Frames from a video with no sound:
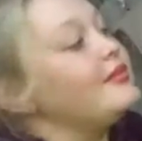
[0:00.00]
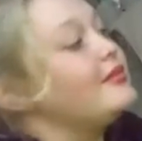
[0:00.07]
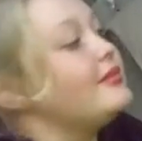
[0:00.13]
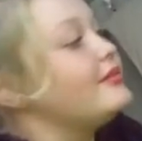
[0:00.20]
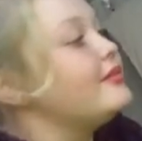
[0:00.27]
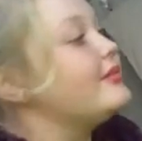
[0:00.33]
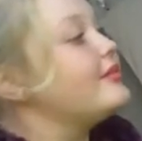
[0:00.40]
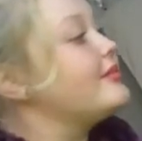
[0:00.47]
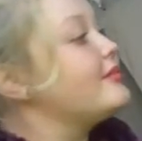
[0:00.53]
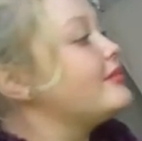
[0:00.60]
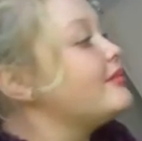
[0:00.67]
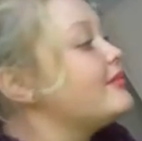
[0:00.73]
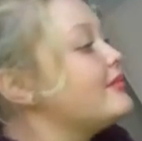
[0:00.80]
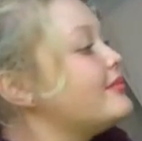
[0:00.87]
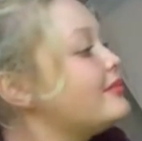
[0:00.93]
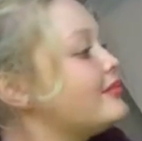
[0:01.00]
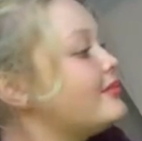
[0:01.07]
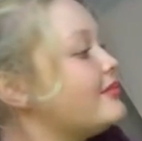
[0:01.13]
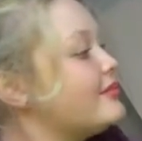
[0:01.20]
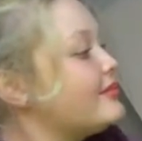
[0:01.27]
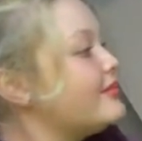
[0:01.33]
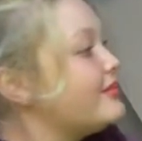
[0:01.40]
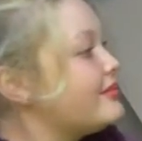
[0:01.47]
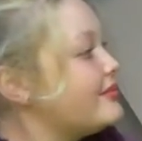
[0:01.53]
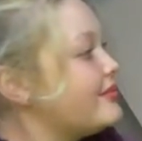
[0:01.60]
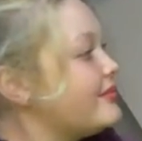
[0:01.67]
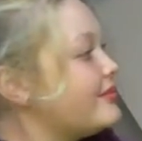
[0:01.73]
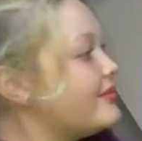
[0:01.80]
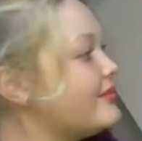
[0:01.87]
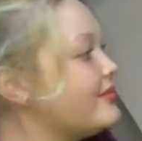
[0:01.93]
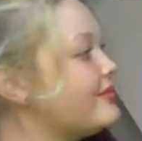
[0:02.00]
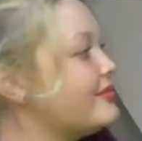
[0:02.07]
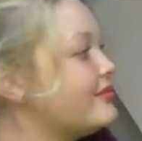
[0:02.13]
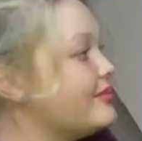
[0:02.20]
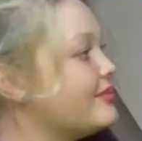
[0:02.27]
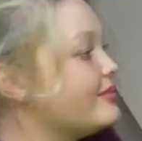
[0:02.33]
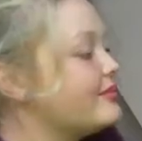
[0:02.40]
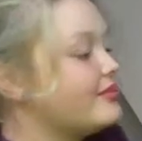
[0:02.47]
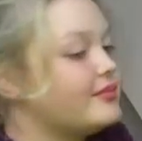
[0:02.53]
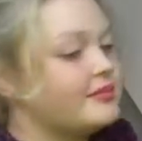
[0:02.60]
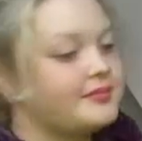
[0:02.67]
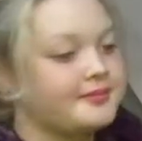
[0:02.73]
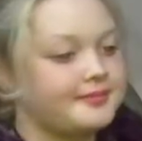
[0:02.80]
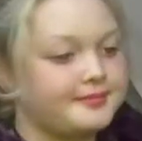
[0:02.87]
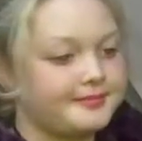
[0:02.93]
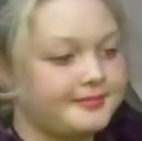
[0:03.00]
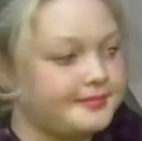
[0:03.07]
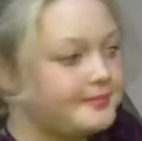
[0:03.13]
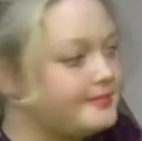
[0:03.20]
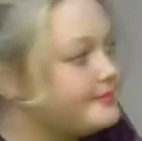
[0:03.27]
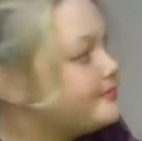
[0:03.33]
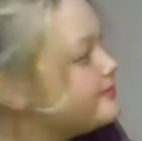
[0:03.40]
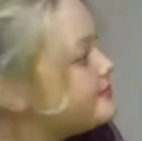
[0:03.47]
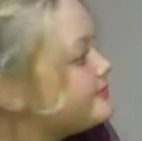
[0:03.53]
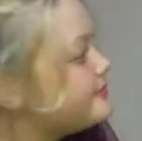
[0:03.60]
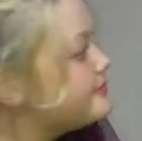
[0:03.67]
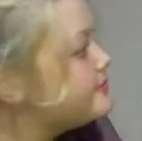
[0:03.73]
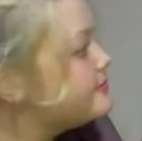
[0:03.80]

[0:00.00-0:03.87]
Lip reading: This person isn't speaking.